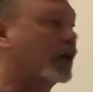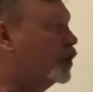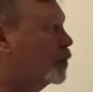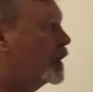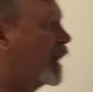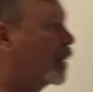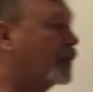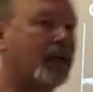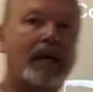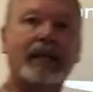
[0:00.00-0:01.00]
You
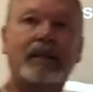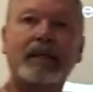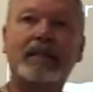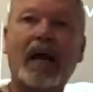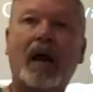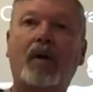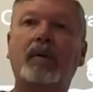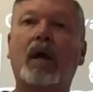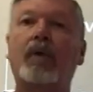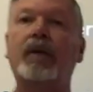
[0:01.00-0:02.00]
calculate these
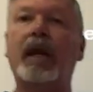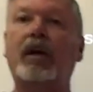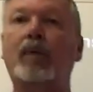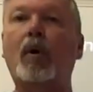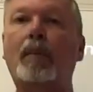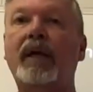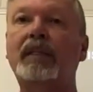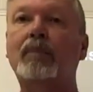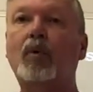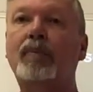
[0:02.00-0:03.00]
out, the angular
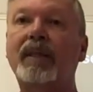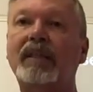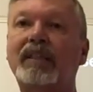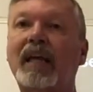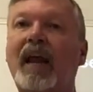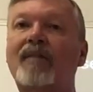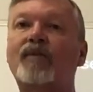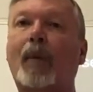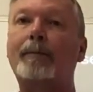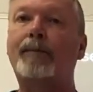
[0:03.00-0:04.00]
momentum will be the same
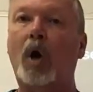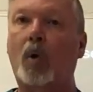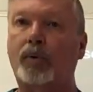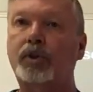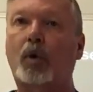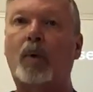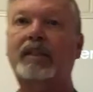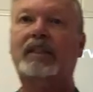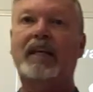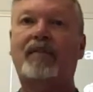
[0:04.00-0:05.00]
for both. So
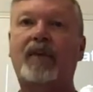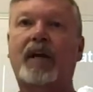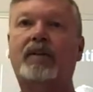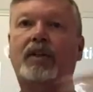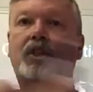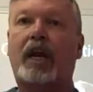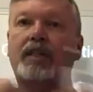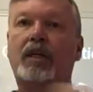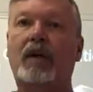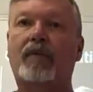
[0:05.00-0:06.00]
what's the event? The
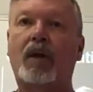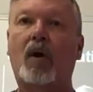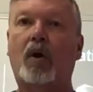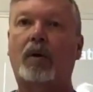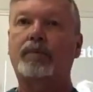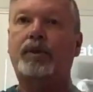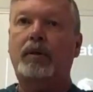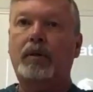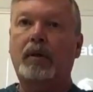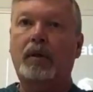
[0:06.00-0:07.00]
changing of the arms.
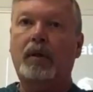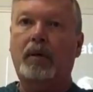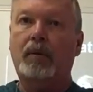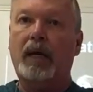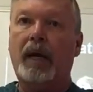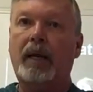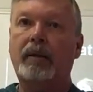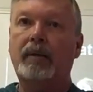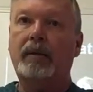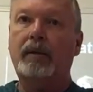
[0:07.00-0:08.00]
Okay?
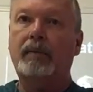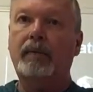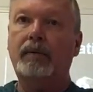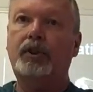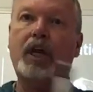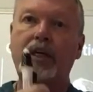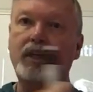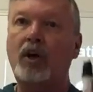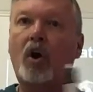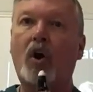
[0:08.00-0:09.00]

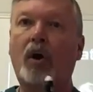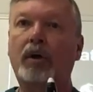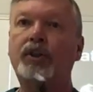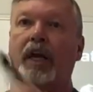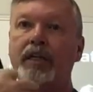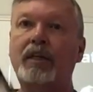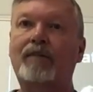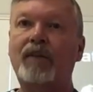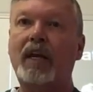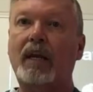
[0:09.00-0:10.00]
Changing r,
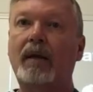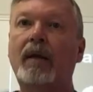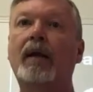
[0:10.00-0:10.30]
changing v.